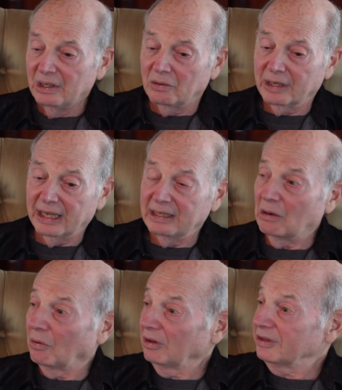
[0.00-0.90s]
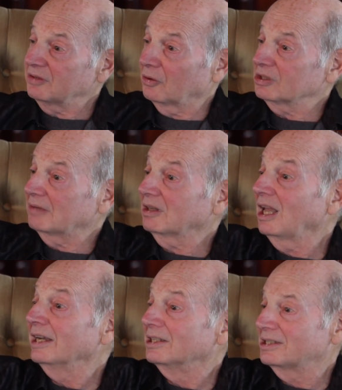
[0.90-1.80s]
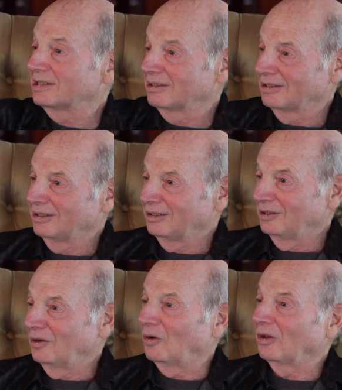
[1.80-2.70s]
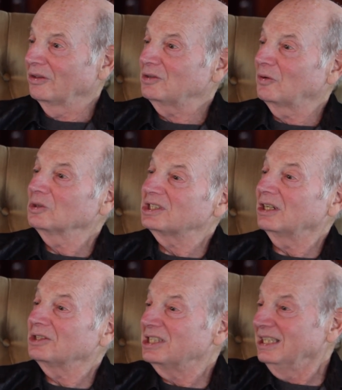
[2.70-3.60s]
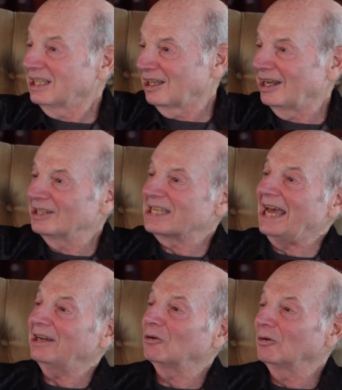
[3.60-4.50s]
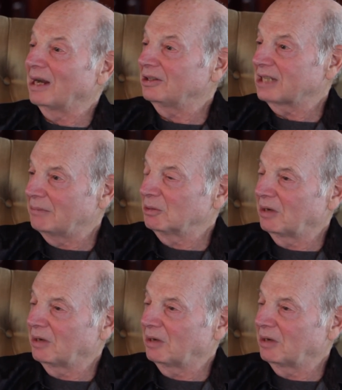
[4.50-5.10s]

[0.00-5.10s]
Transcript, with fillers: Okay, now all these folks have clients. All these folks are seeing clients at or around the time they're